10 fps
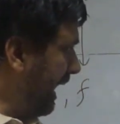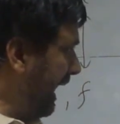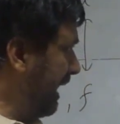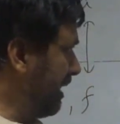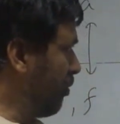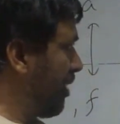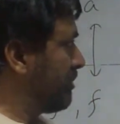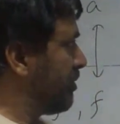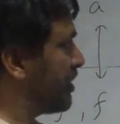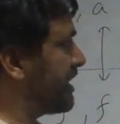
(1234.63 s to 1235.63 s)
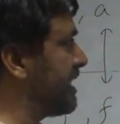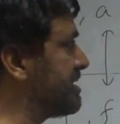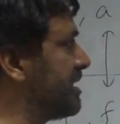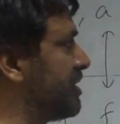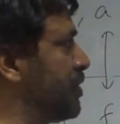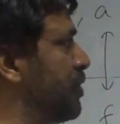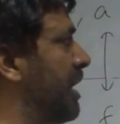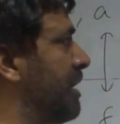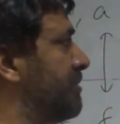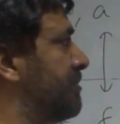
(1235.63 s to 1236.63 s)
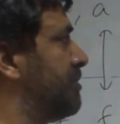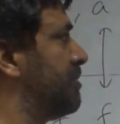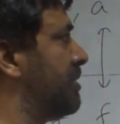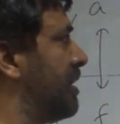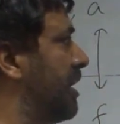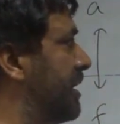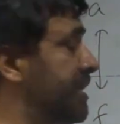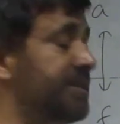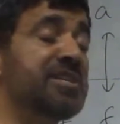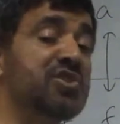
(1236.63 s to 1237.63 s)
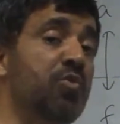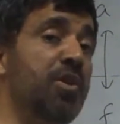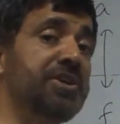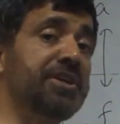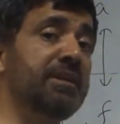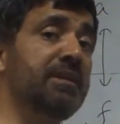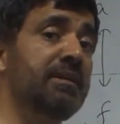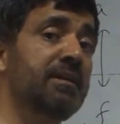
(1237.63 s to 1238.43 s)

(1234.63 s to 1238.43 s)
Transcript: And one more thing is that you have heard this quantity